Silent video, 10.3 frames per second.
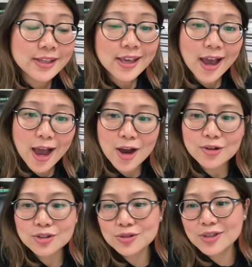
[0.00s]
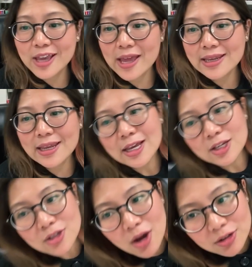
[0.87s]
how you can
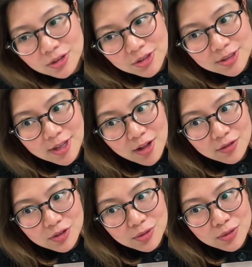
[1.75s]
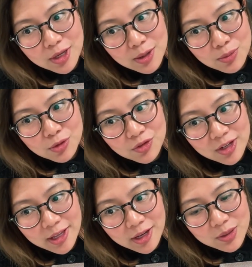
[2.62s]
talk to yourself to improve your
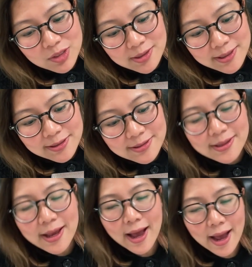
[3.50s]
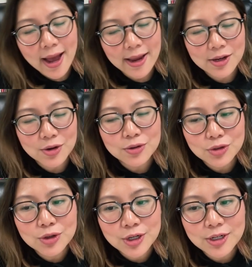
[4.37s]
language skills. I know
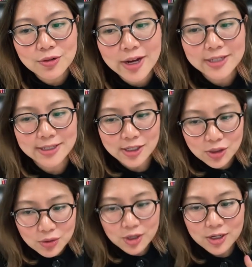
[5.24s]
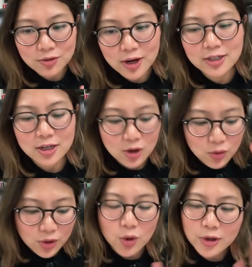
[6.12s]
you heard it right. You heard it right.
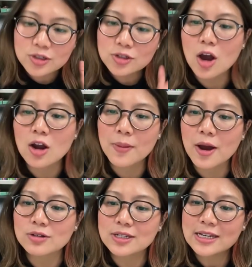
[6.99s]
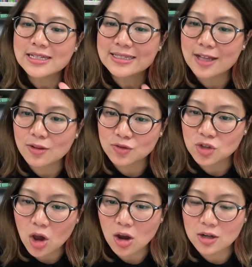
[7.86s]
We're going to talk about self
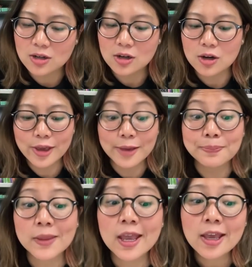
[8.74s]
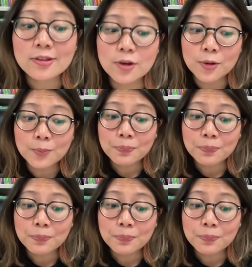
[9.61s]
talk. Okay. So